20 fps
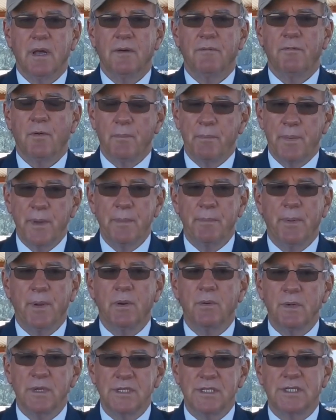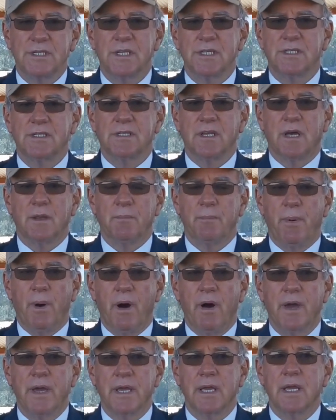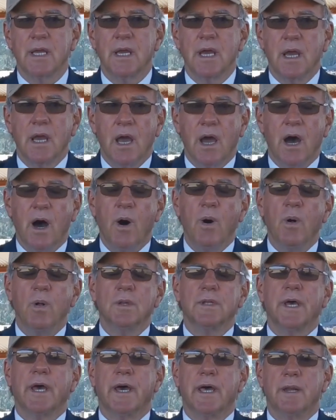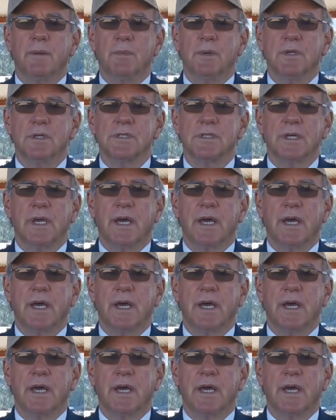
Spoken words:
for people who insist on buying older animals.